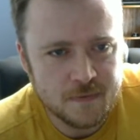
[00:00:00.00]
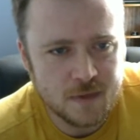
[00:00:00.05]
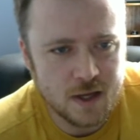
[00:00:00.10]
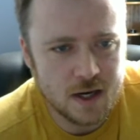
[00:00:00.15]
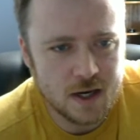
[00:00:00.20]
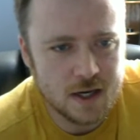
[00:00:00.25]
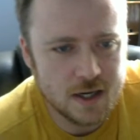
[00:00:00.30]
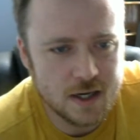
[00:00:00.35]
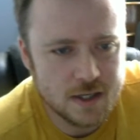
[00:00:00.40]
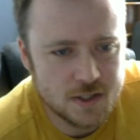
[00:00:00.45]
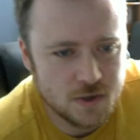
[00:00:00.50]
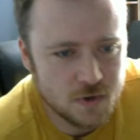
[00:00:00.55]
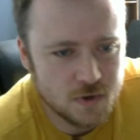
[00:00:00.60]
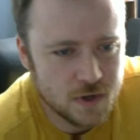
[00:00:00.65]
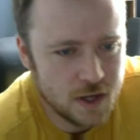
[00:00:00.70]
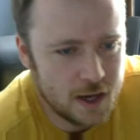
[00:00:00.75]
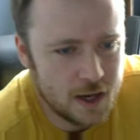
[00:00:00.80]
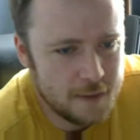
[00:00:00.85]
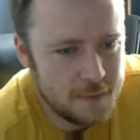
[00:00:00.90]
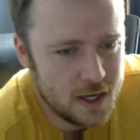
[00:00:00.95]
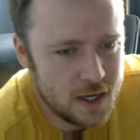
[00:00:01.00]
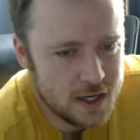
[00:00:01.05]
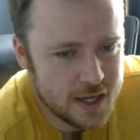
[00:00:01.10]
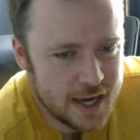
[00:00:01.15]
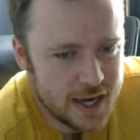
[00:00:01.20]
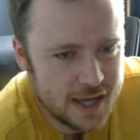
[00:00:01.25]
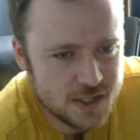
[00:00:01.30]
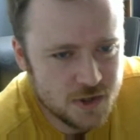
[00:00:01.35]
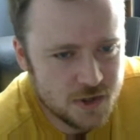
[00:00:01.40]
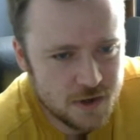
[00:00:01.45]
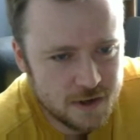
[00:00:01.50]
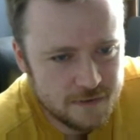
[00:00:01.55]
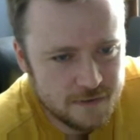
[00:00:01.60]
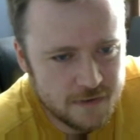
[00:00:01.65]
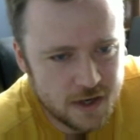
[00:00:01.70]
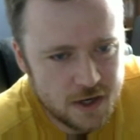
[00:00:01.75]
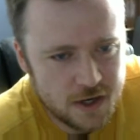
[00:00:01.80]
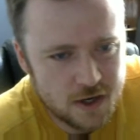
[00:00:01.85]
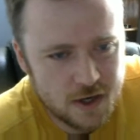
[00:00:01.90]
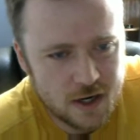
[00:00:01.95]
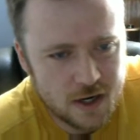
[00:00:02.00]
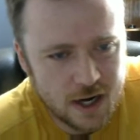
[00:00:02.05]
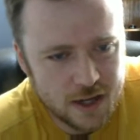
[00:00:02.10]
So I made Castle Defender.